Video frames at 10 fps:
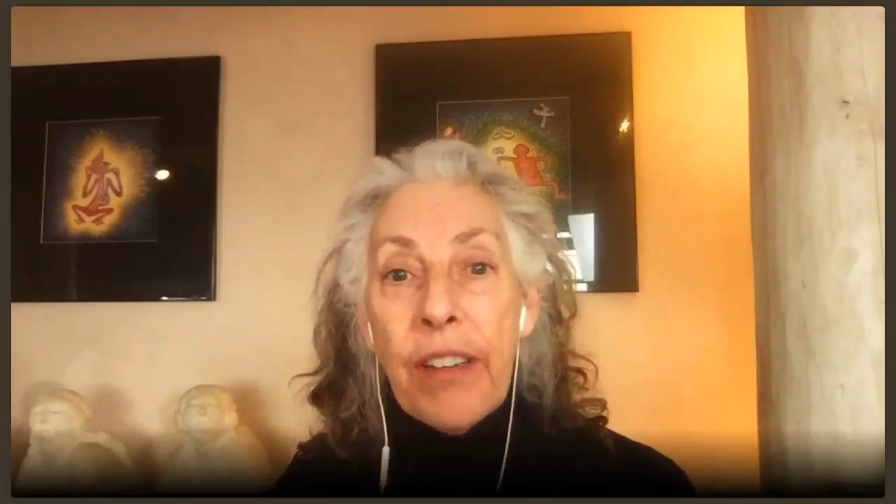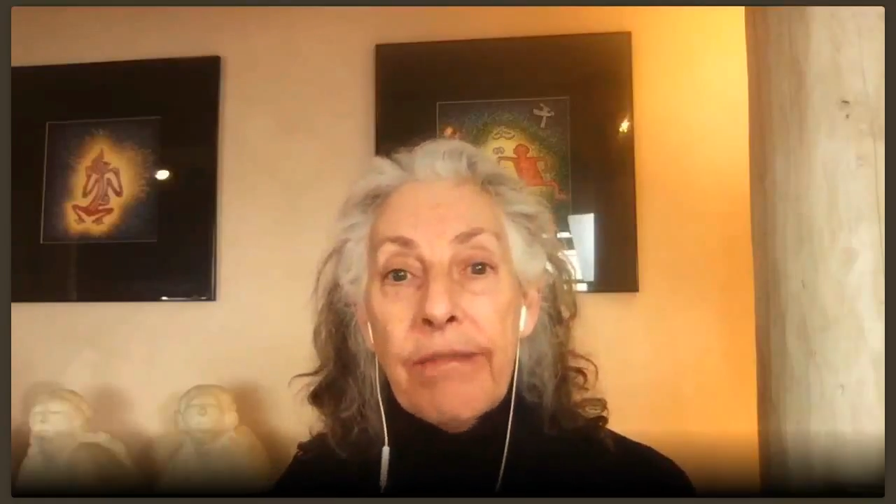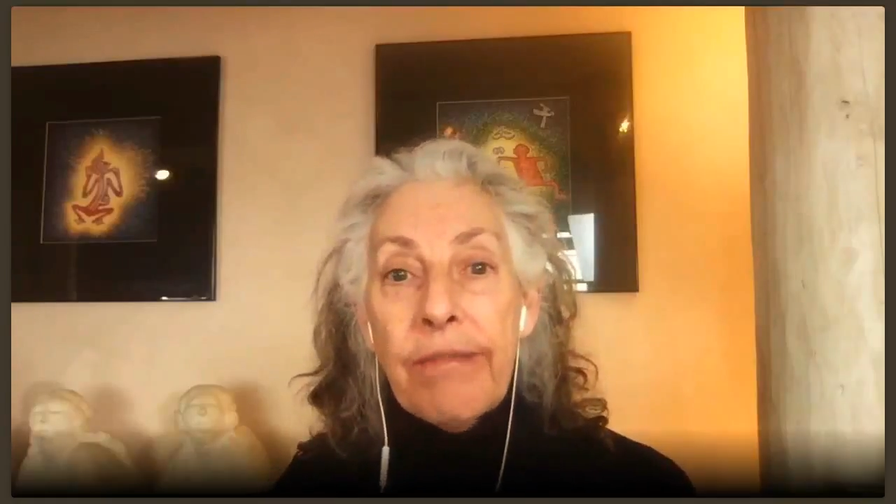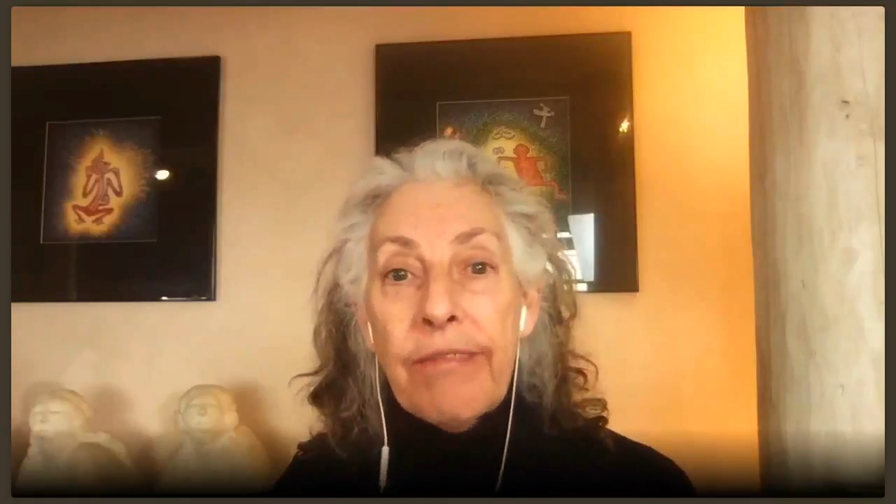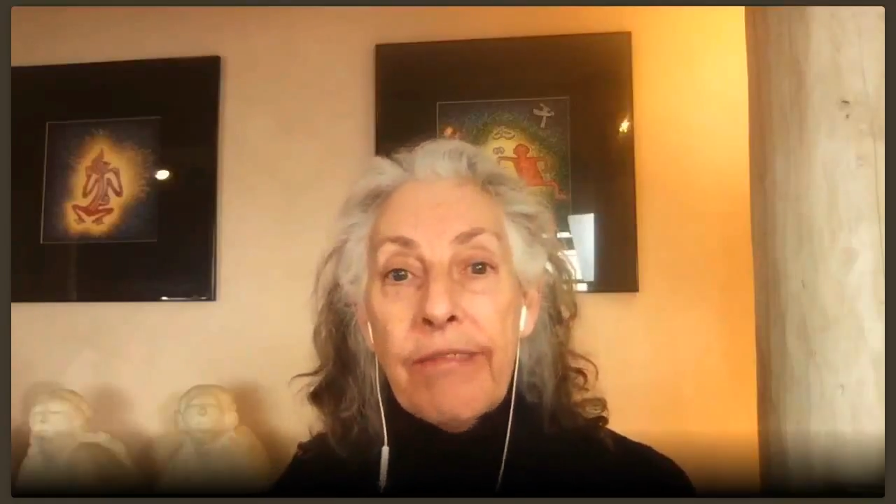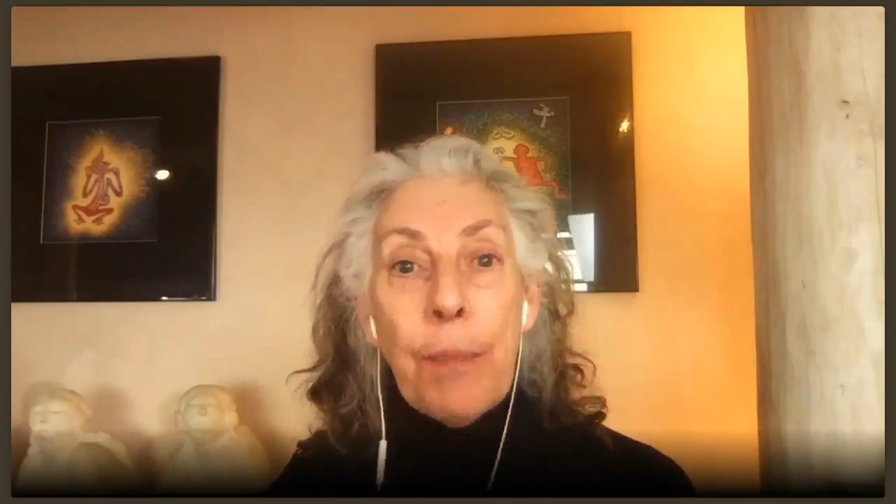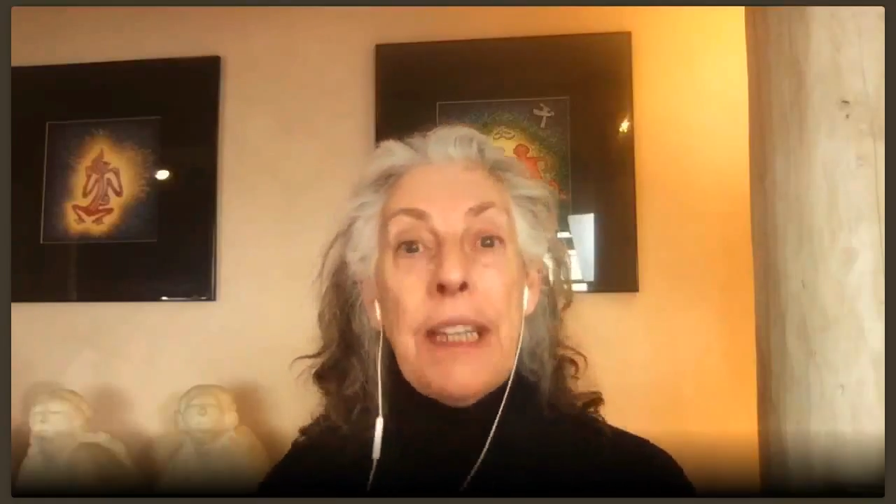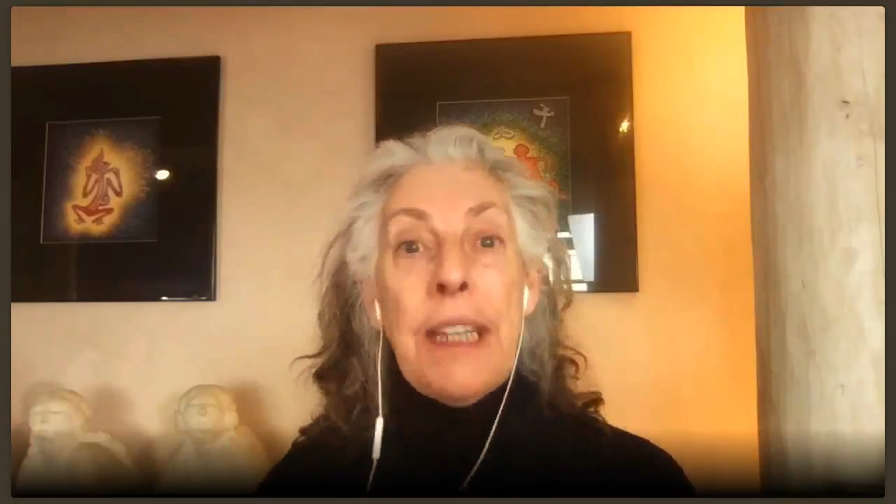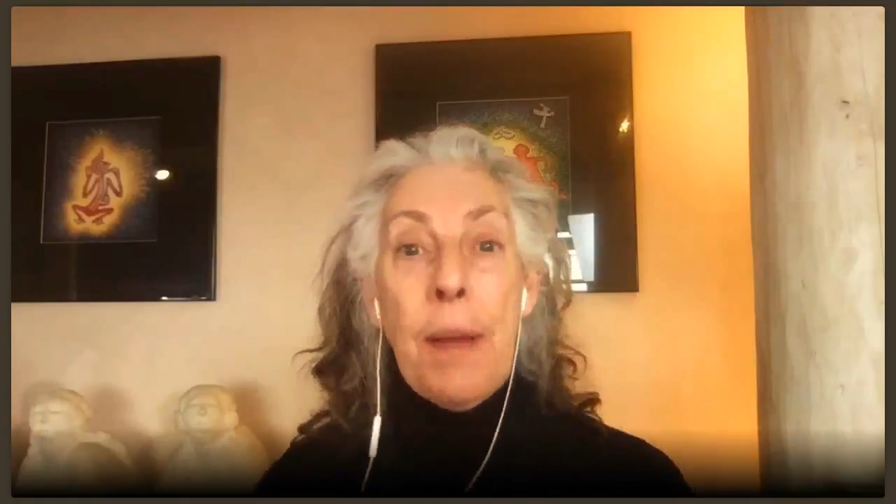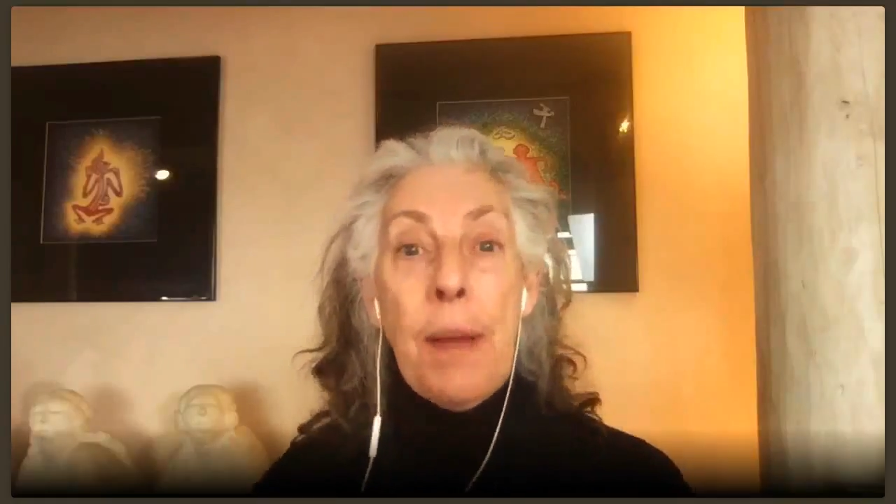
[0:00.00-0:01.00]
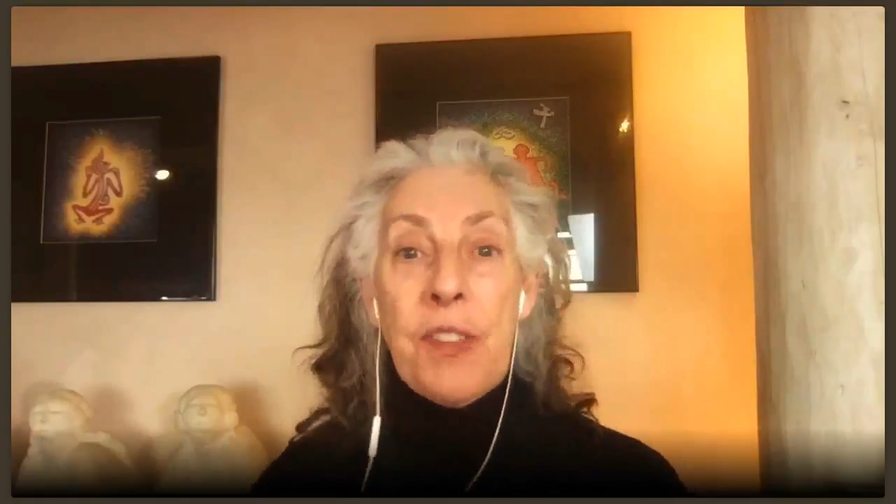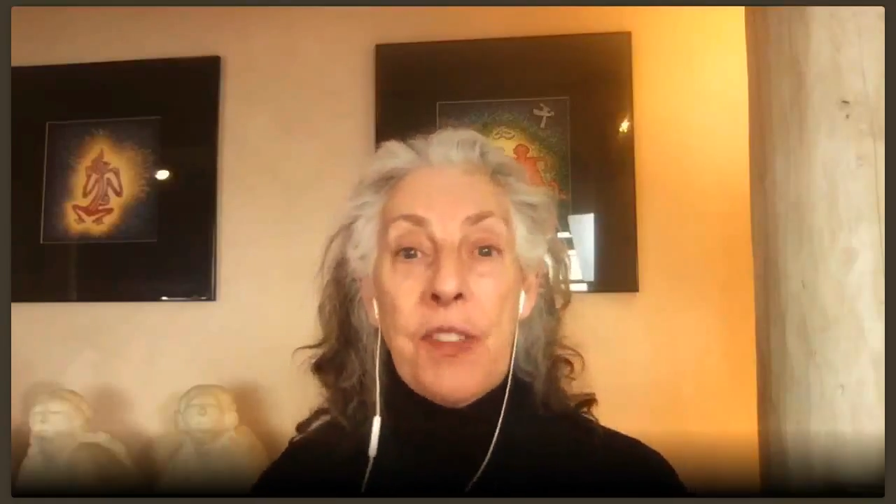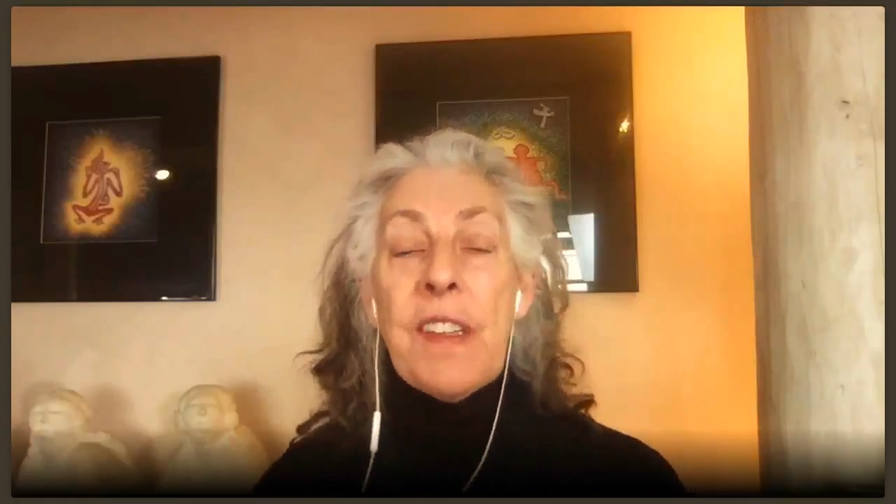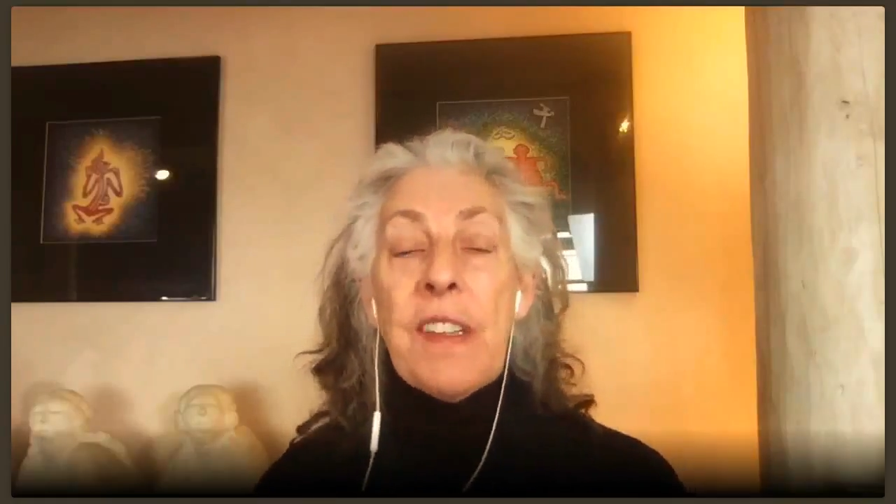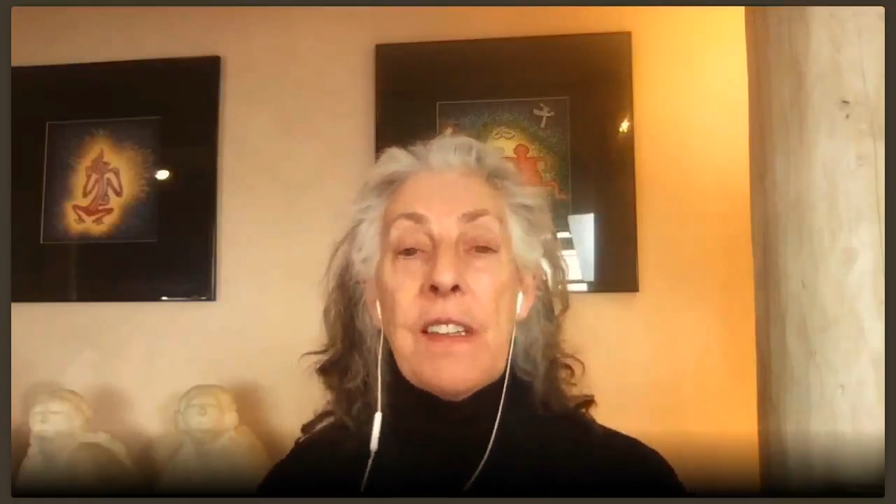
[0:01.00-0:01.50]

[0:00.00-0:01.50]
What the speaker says: complete opposites.